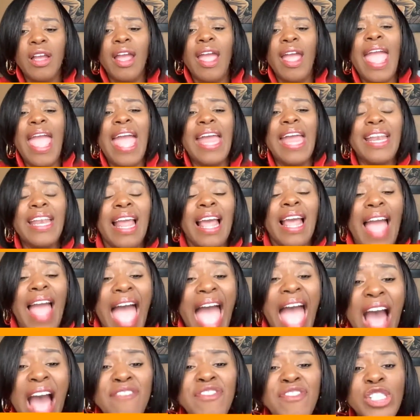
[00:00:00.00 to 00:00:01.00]
and
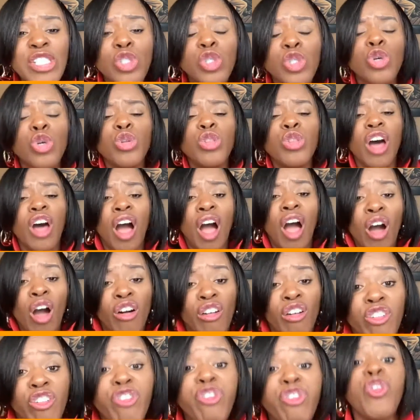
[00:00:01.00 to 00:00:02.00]
have it to the
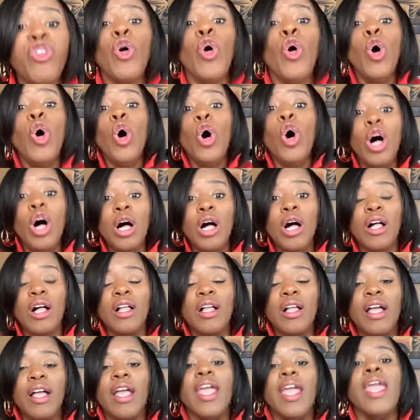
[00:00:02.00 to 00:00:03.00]
full.
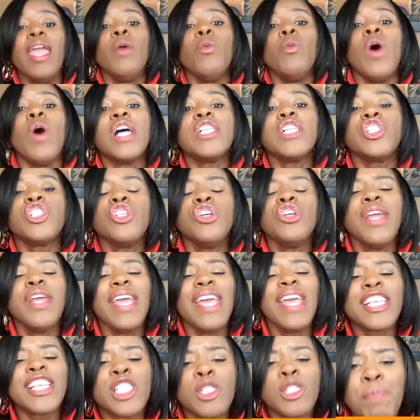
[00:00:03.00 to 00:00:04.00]
He wants you to
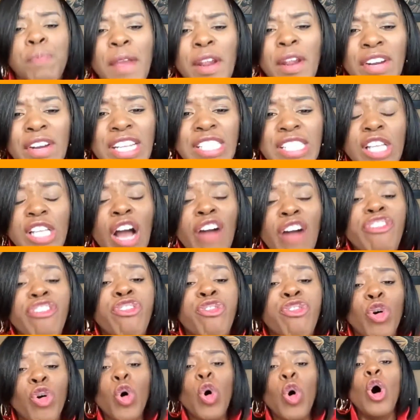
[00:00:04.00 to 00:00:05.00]
experience a
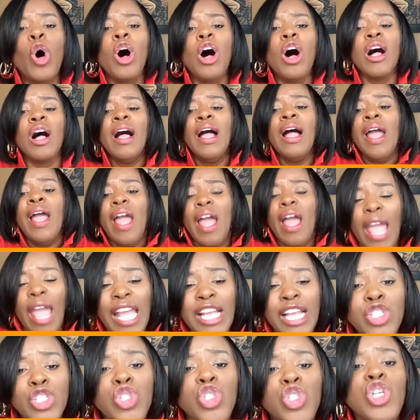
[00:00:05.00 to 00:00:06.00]
full,
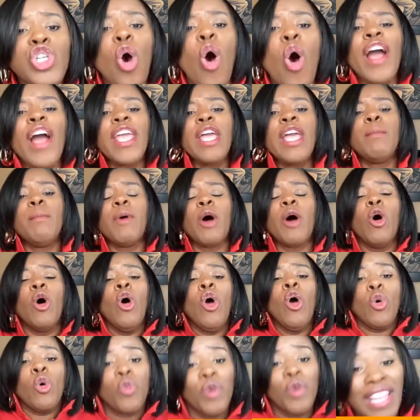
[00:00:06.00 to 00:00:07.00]
enjoyable,
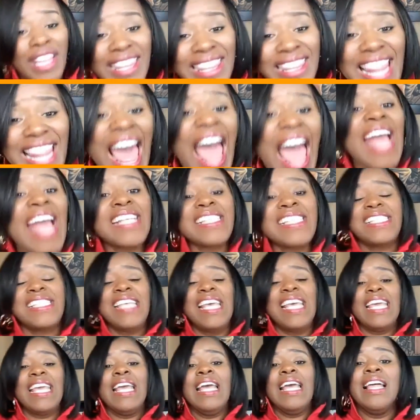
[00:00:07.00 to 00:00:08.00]

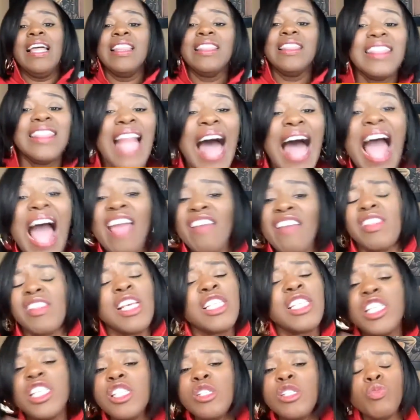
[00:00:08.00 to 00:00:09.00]
relaxing life.
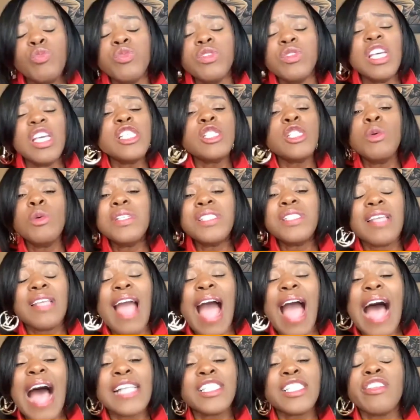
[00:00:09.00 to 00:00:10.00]
This is this was
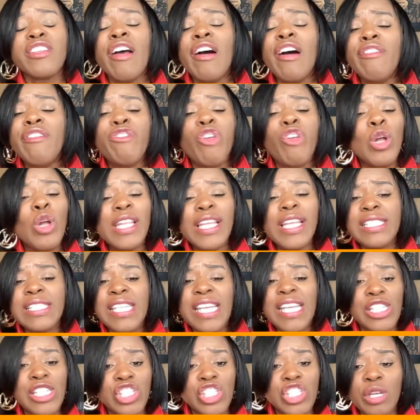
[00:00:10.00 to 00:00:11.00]
God's full
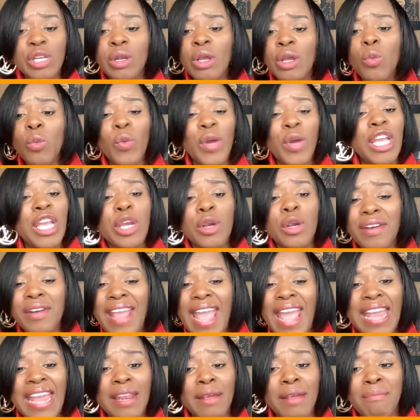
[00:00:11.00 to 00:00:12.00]
intention when he
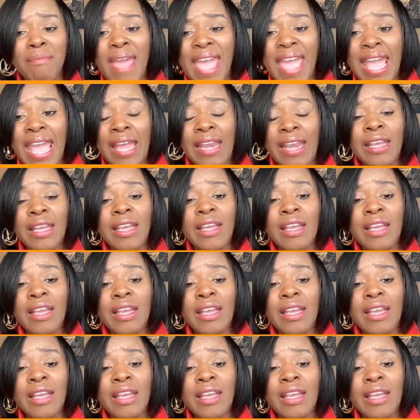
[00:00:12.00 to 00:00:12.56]
created man